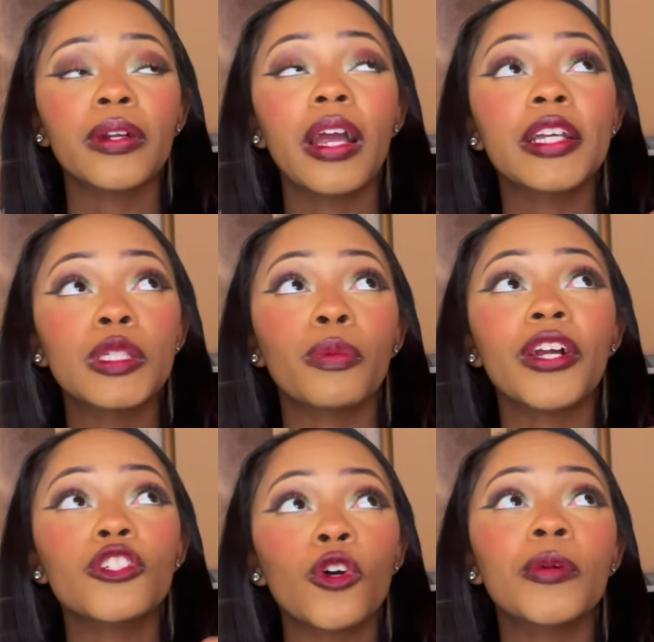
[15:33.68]

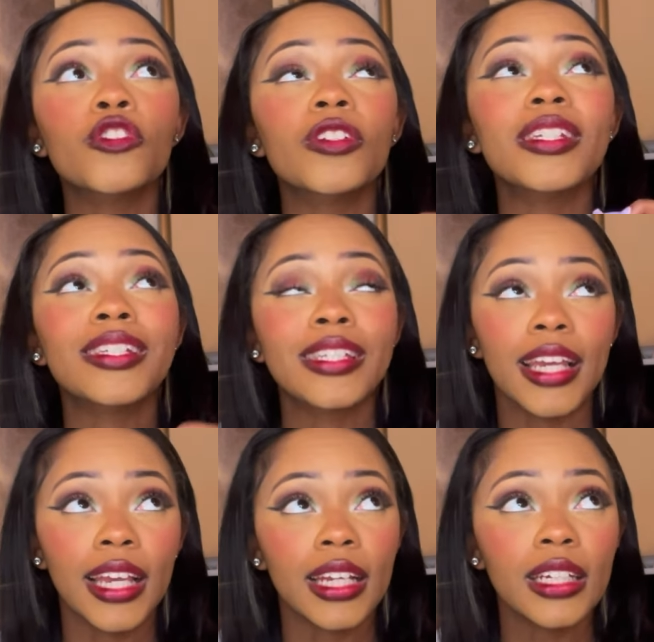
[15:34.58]
expressed so much
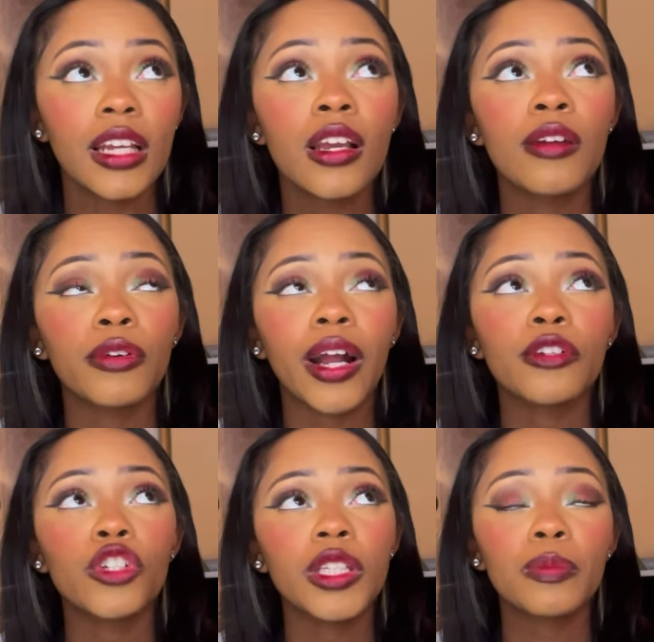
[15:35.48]
disdain for how
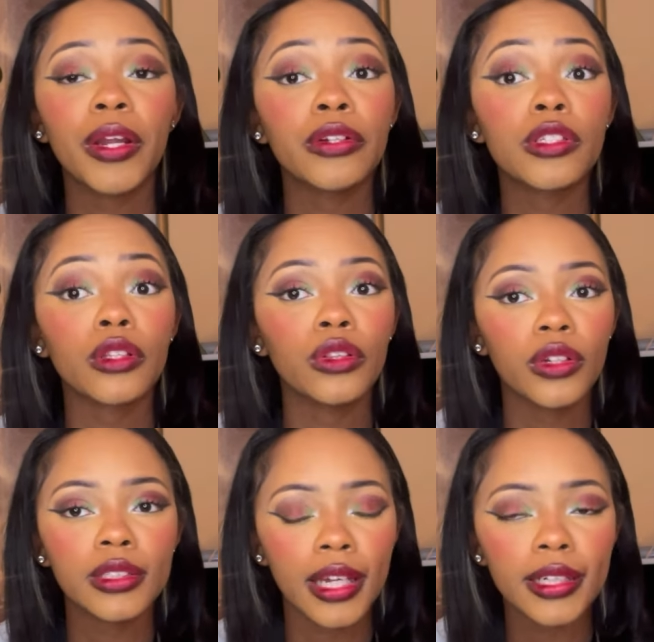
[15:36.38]
Jen's parents
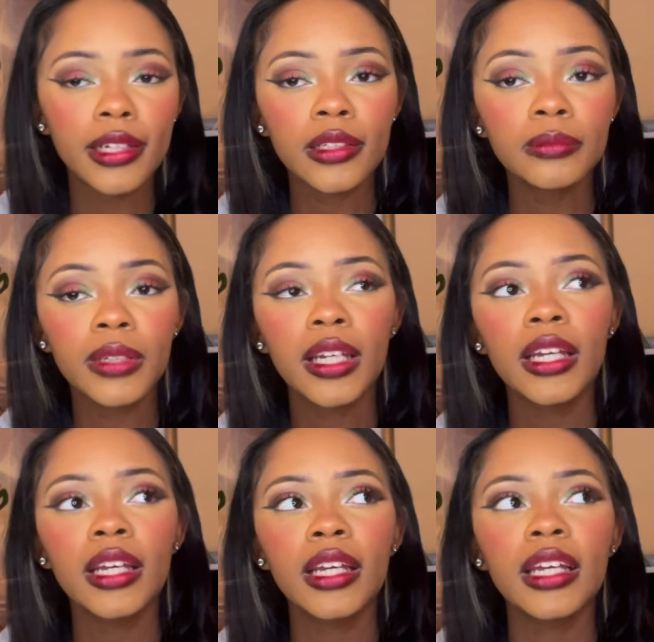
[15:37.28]
looked at him,
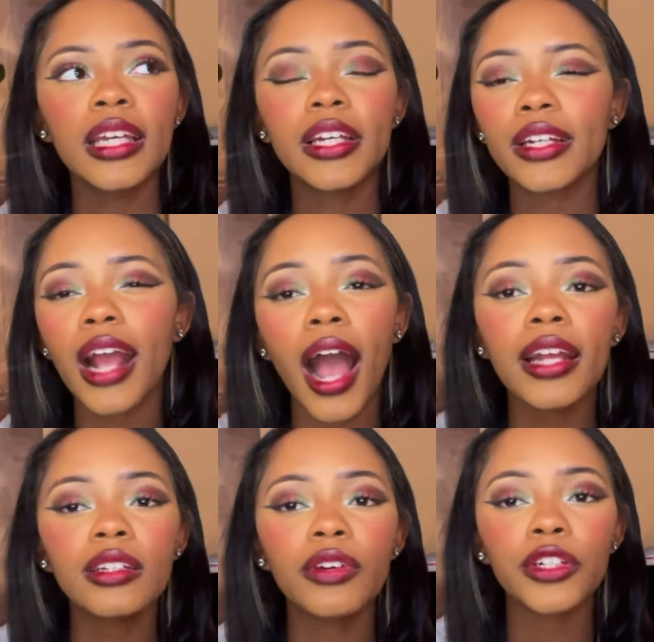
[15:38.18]
he could
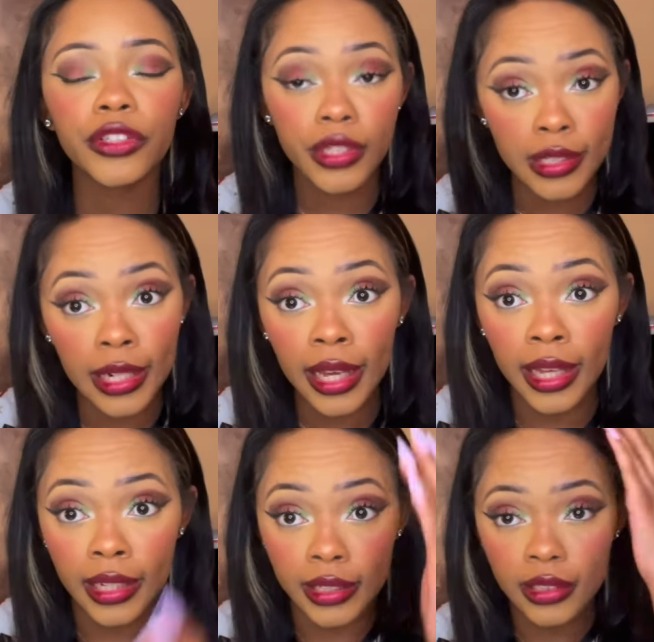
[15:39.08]
kind of
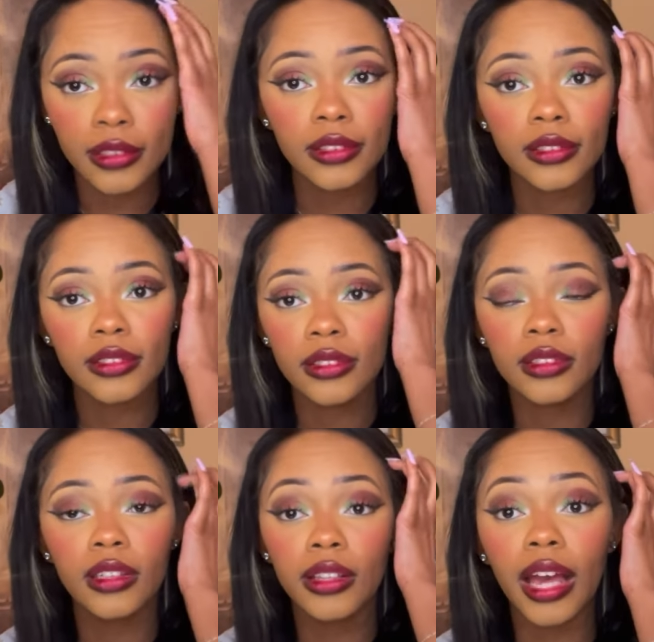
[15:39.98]
understand
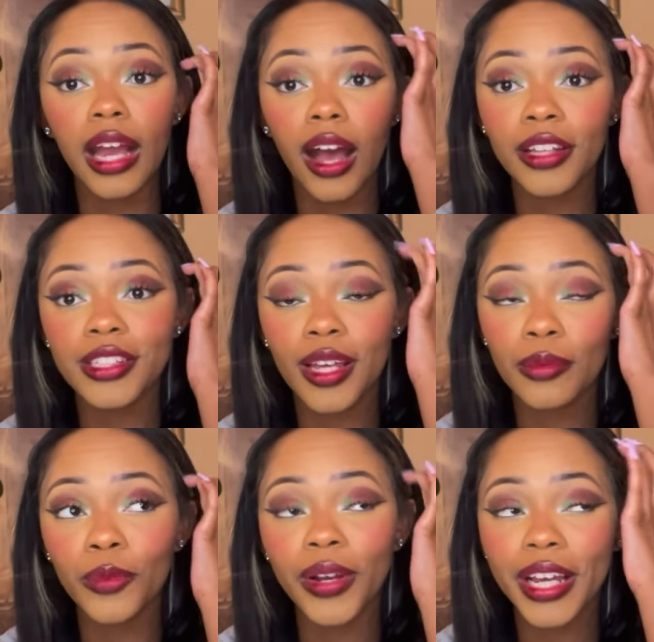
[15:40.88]
that concept
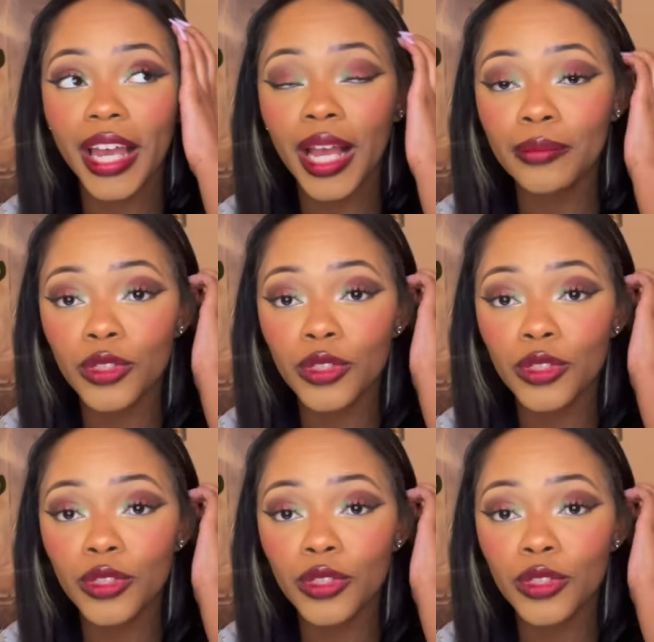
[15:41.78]
when it came